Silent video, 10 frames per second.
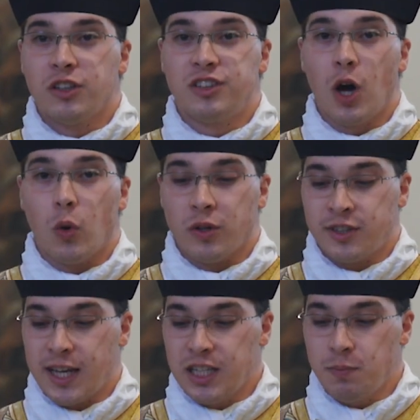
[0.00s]
So,
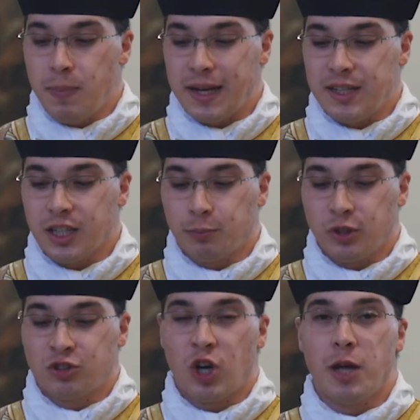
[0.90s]
Saint Benedict
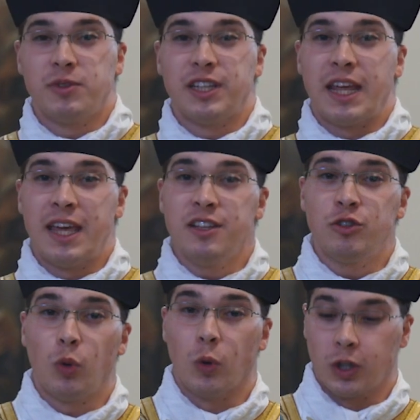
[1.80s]
prescribes in
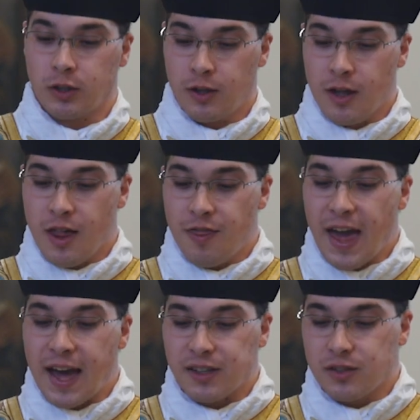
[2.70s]
his rule
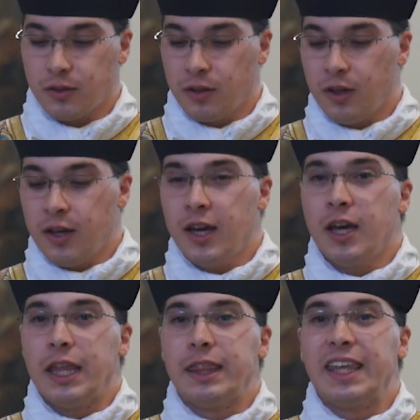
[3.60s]
that
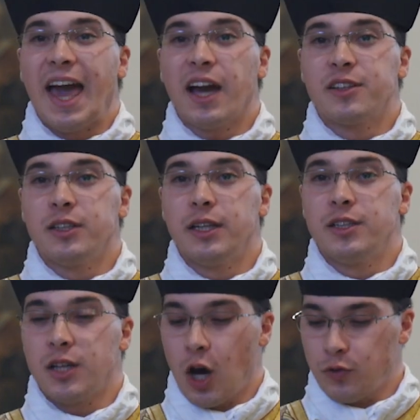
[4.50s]
the
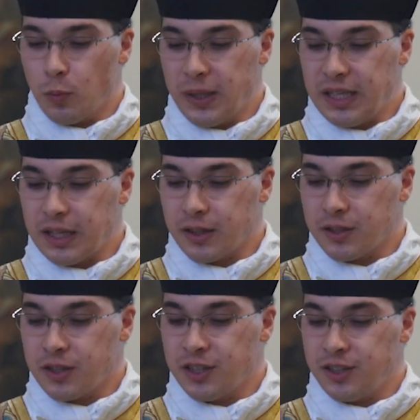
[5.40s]
excellence of
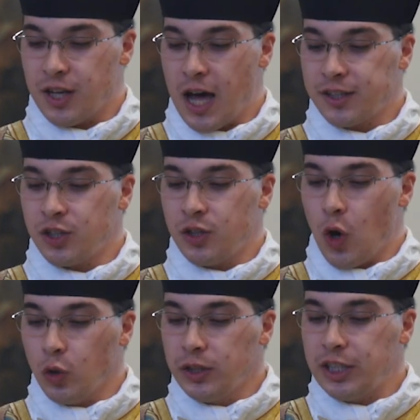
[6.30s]
obedience is not
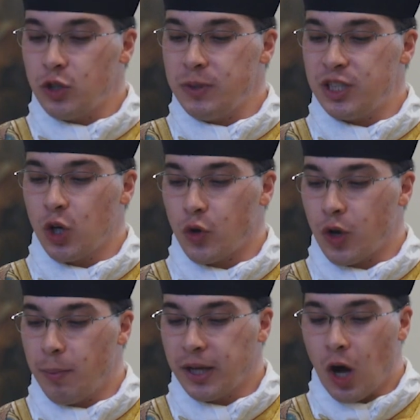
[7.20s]
only to be
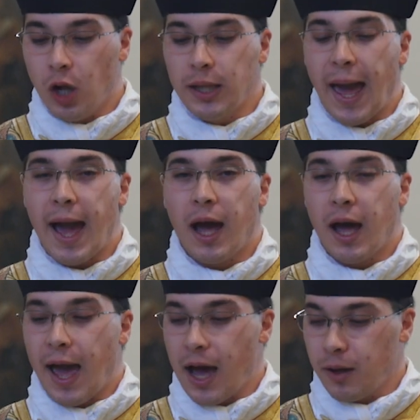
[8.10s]
shown by
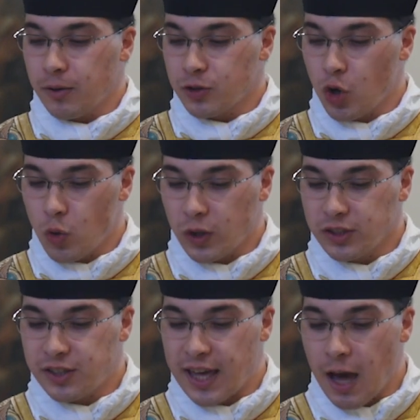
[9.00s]
all
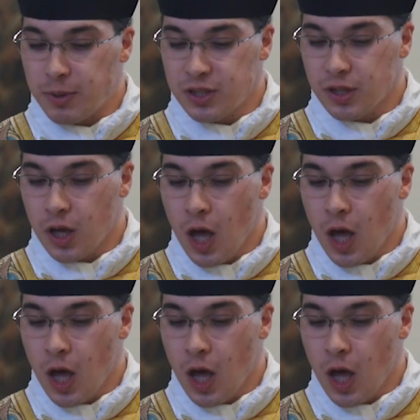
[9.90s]
towards the abbot,